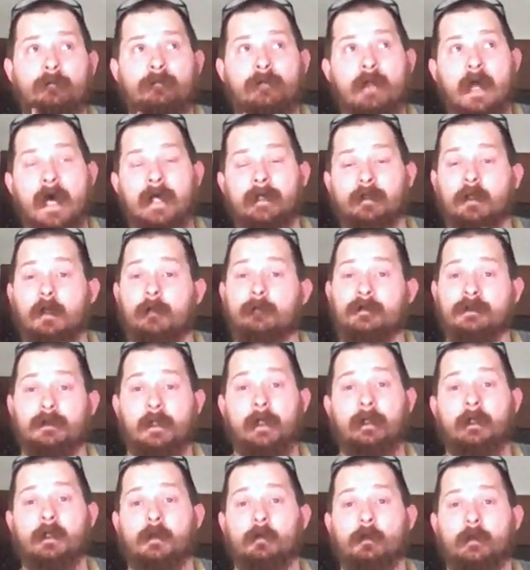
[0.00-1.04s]
that comes
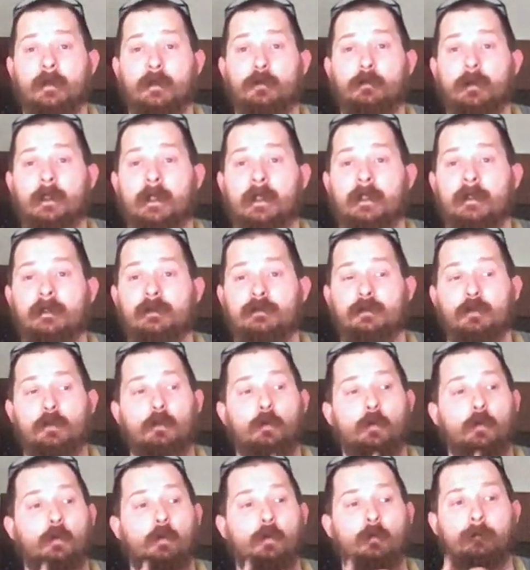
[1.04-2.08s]
later when you get
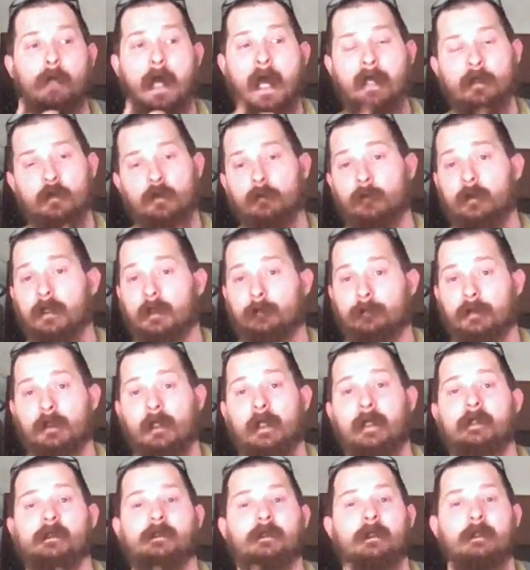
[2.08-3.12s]
into pattern
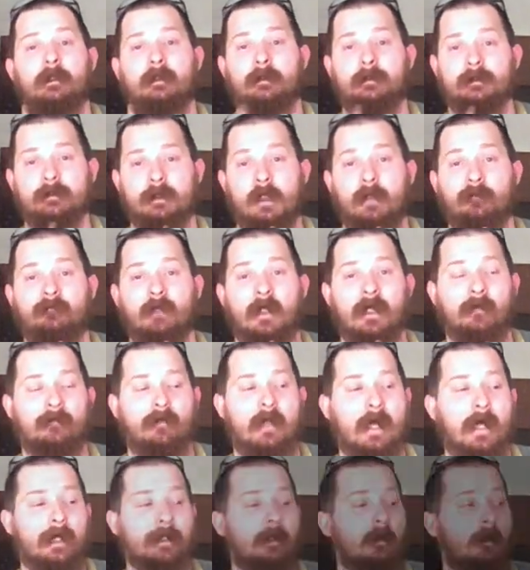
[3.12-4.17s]
manipulation and stuff like
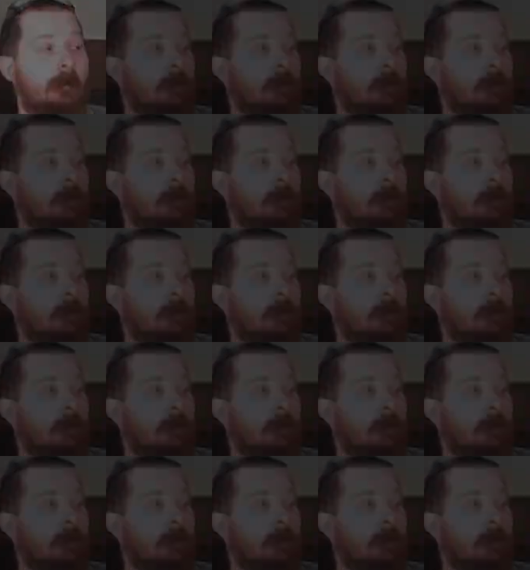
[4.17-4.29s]
that.